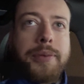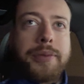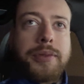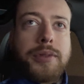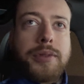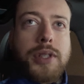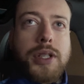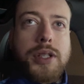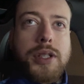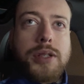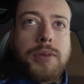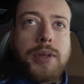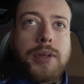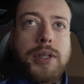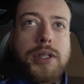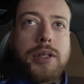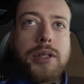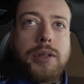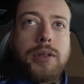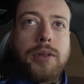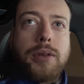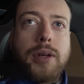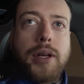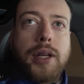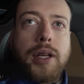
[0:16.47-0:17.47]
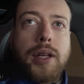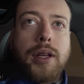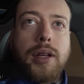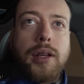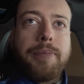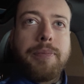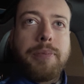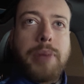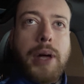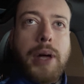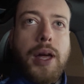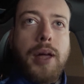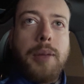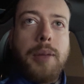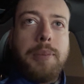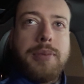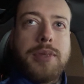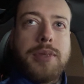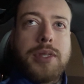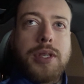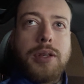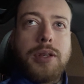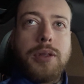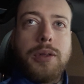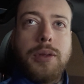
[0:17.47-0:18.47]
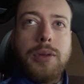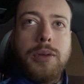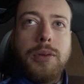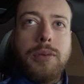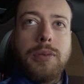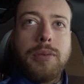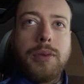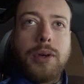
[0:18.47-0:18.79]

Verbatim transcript: Just went to a pub to